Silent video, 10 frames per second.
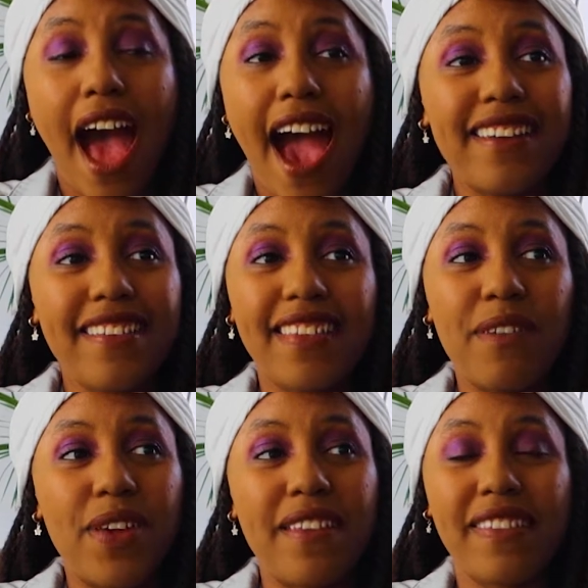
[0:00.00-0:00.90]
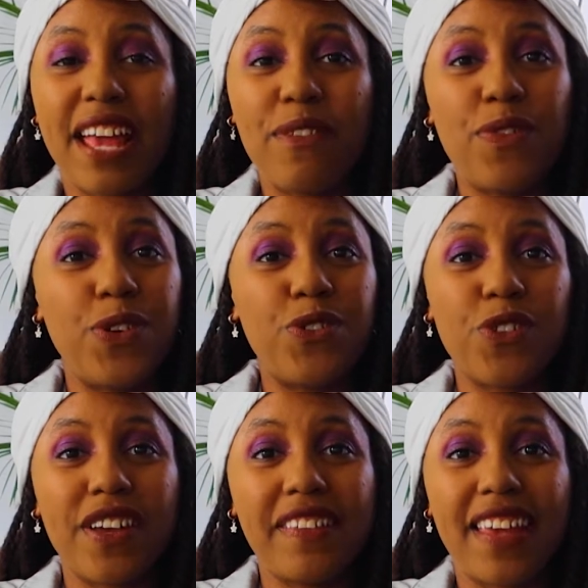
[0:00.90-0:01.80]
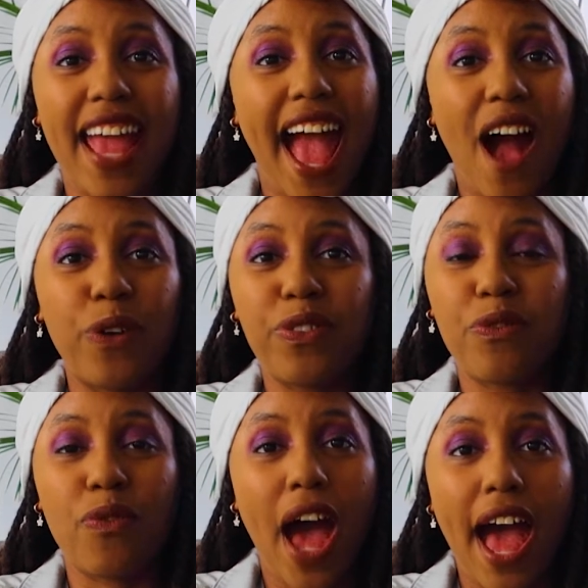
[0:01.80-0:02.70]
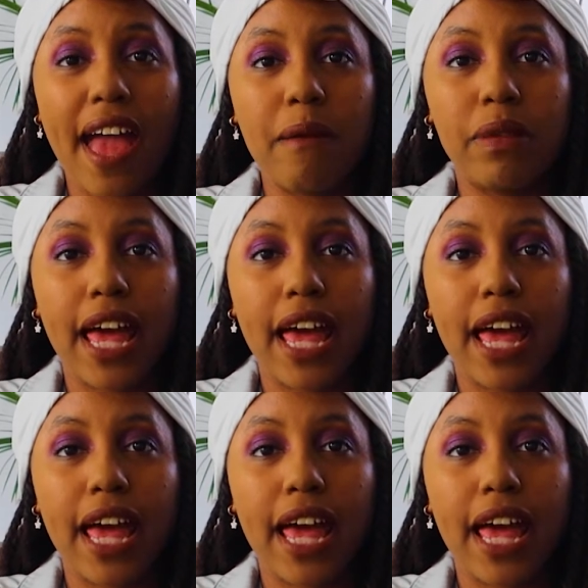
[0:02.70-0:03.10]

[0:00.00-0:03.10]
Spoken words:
I just love his like futuristic house vibe.